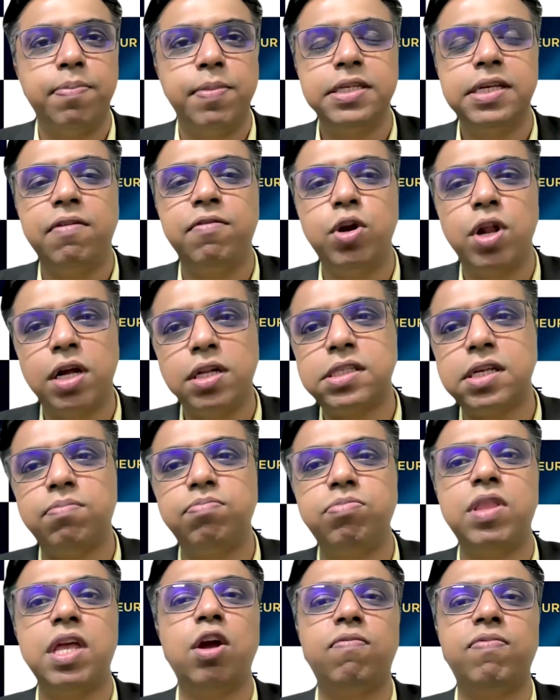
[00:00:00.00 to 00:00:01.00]
means, have you done
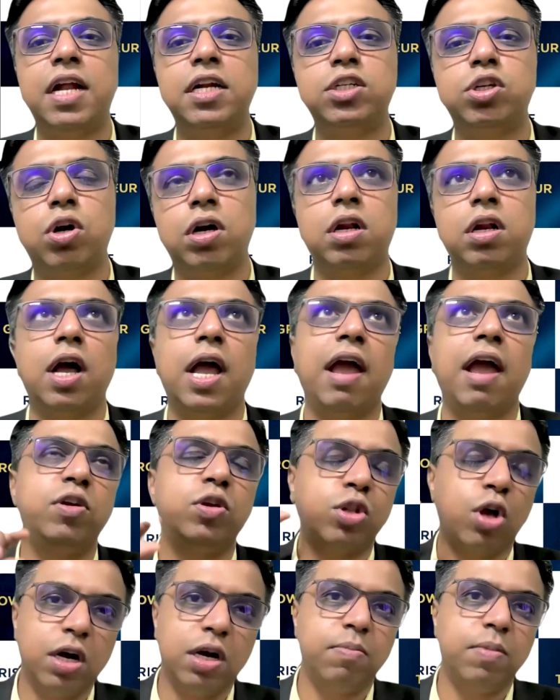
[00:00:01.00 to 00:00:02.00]
something of that sort? Have you
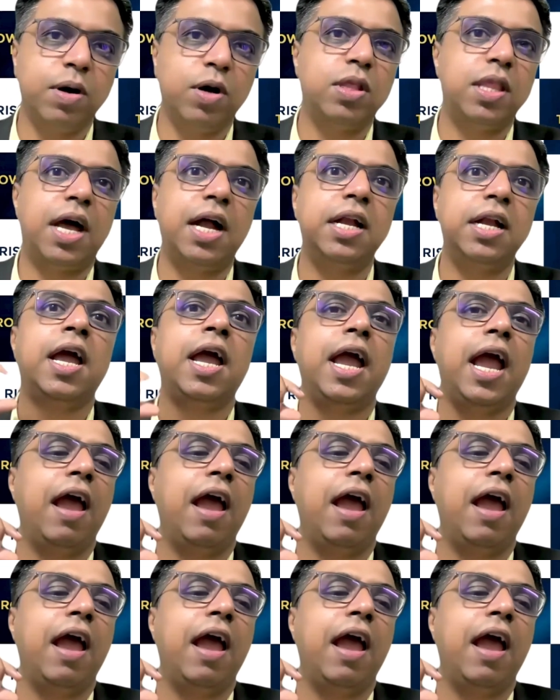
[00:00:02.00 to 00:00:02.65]
thought about that?